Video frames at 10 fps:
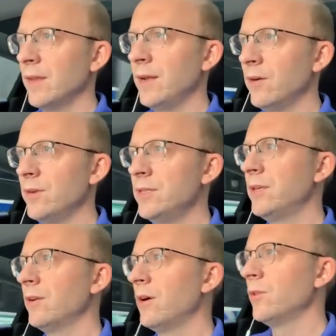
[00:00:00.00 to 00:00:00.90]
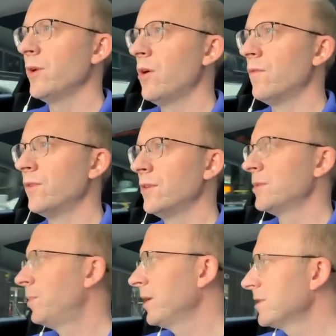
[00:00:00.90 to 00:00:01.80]
Okay, now it needs to get all the way over.
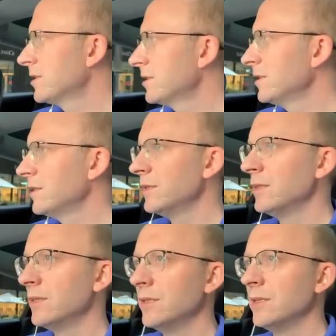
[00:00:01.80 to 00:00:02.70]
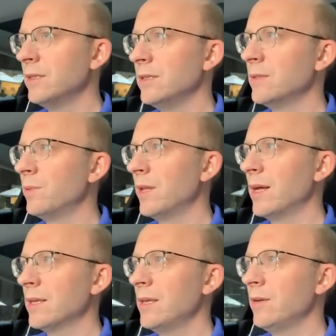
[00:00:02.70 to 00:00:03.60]
This bus is
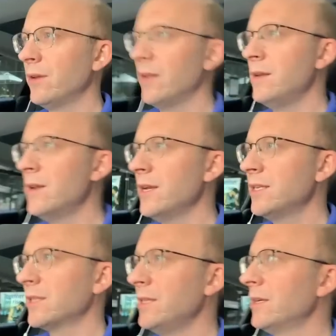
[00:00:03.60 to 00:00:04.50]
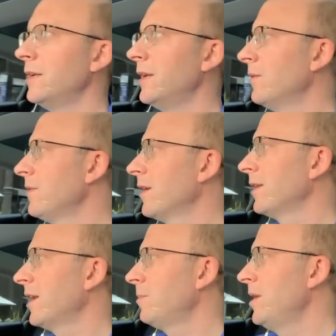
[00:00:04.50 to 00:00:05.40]
blocking. Okay, nicely done. Now we've
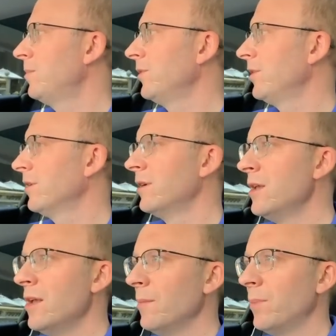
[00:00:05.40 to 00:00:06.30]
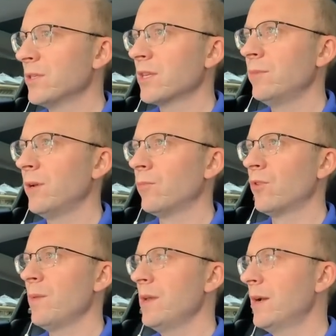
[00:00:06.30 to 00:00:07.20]
got a lot of people here. Bus coming up
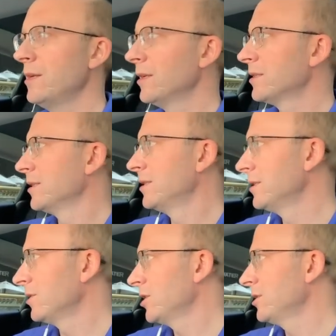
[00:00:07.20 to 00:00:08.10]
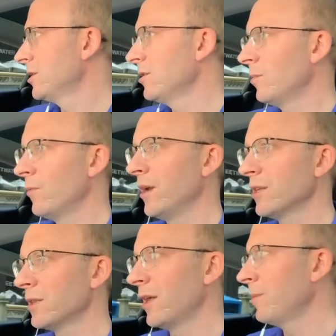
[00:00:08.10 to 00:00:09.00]
right behind us. This is our chance to go, but we
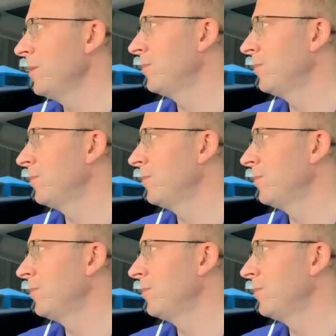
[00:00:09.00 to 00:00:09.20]
got a lot of